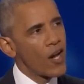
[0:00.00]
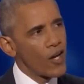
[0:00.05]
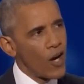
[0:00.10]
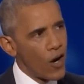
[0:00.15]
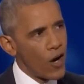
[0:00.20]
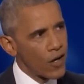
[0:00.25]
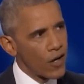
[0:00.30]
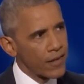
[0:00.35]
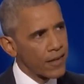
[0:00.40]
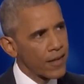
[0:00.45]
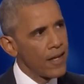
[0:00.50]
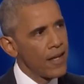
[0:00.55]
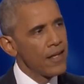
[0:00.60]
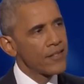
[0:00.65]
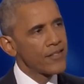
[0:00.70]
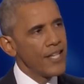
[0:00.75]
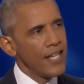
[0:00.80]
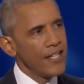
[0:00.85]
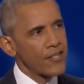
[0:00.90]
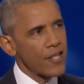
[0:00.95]
on earth
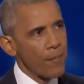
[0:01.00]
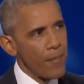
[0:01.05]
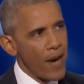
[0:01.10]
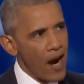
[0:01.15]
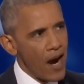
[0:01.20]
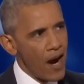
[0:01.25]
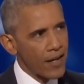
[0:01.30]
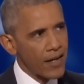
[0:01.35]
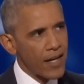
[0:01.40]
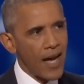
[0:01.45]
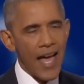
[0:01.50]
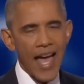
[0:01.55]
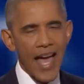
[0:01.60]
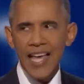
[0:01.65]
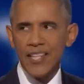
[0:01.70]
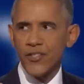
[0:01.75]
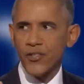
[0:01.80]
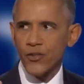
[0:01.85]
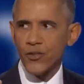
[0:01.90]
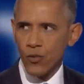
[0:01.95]
sees America
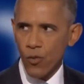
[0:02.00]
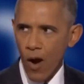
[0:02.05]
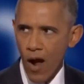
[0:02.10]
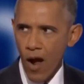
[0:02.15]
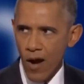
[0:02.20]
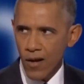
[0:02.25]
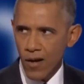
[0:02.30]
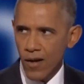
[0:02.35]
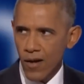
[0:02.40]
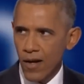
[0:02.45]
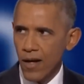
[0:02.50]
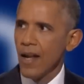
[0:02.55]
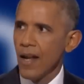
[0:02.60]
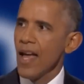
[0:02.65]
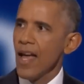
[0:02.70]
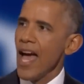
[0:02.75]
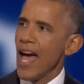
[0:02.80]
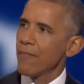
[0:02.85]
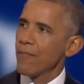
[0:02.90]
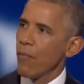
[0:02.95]
as stronger
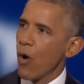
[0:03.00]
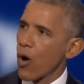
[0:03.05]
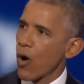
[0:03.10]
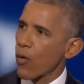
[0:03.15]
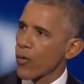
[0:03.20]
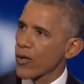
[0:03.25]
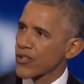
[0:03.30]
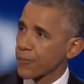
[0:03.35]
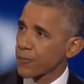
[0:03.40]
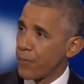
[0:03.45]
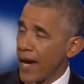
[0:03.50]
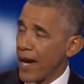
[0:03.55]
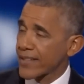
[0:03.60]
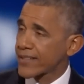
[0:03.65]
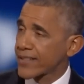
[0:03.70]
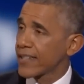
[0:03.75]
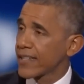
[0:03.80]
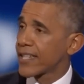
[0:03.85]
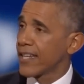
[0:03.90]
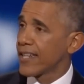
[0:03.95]
and more
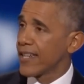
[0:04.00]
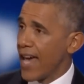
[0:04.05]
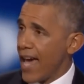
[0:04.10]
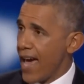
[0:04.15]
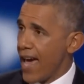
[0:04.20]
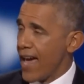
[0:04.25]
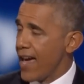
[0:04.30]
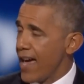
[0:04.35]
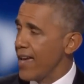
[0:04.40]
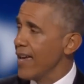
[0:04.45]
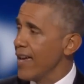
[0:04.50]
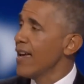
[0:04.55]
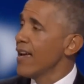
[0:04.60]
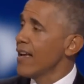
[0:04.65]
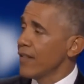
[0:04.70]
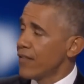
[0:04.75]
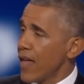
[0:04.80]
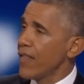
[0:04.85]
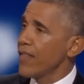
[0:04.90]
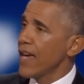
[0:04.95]
respected today
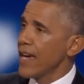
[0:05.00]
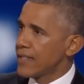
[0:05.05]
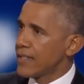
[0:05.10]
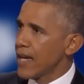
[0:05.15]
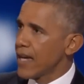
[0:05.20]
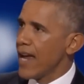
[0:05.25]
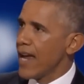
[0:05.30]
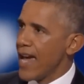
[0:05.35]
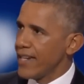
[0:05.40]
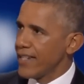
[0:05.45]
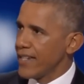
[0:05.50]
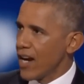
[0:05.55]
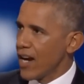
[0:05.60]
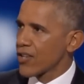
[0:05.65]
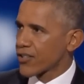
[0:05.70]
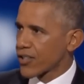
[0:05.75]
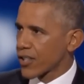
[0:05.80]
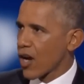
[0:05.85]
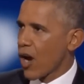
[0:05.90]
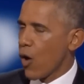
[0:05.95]
than they did 8
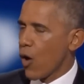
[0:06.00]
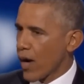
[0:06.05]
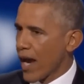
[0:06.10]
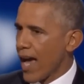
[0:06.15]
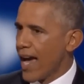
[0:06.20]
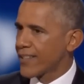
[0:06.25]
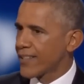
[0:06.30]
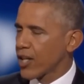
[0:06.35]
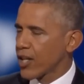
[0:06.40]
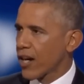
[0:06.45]
years ago when I